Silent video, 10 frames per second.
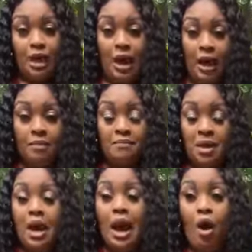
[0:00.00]
And
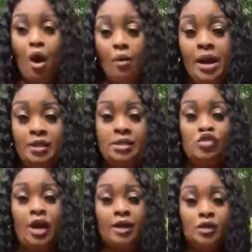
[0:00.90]
me, I
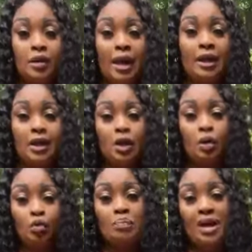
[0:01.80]
always try to learn the
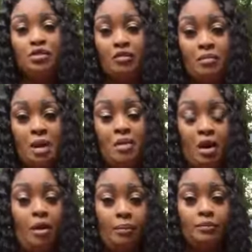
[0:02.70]
good part of
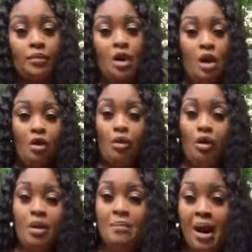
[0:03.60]
America,
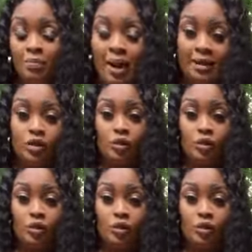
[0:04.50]
not the bad part.